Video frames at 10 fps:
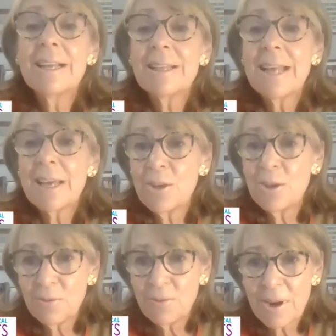thank
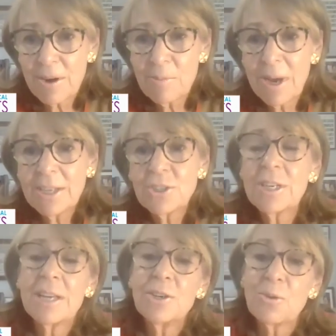you very much.
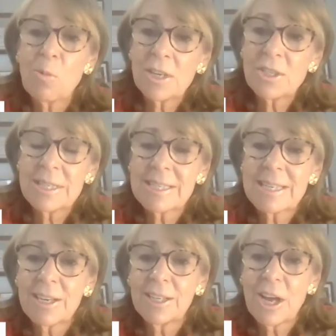And you're watching
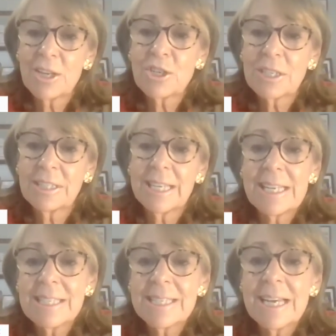Psychological
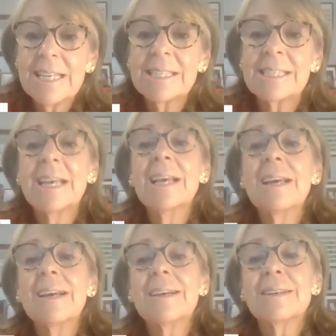Insights.
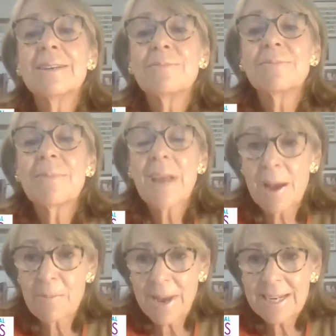I'm
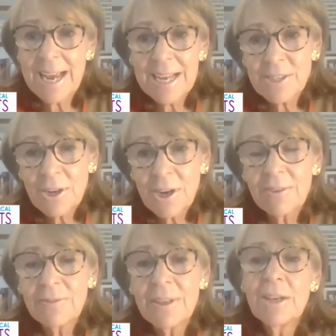Pat
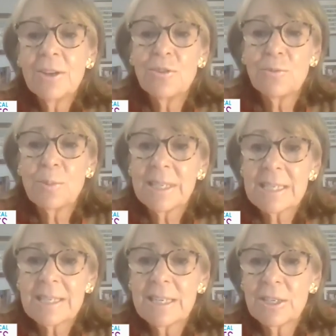Kazikoff. You've been
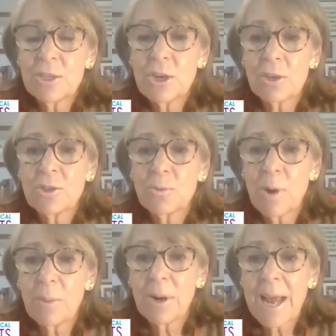listening to Dr.
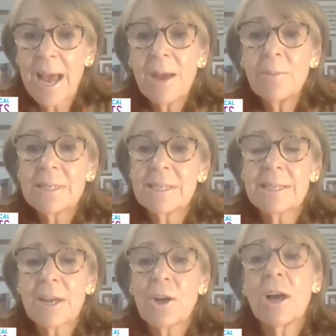Robert Ham. He's a
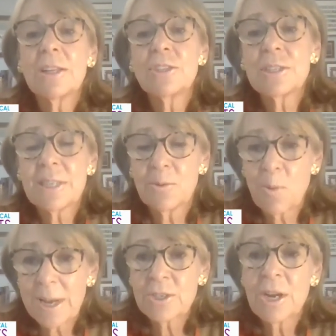psychologist in
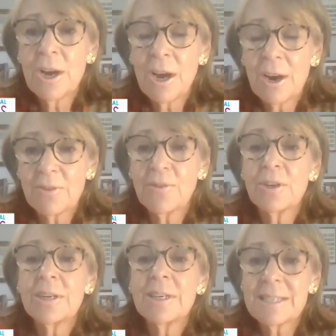West
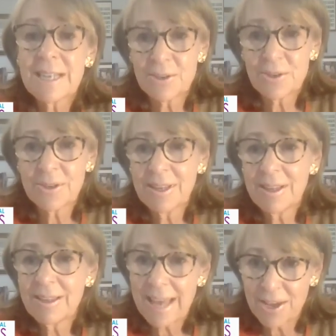Hartford Center. Thank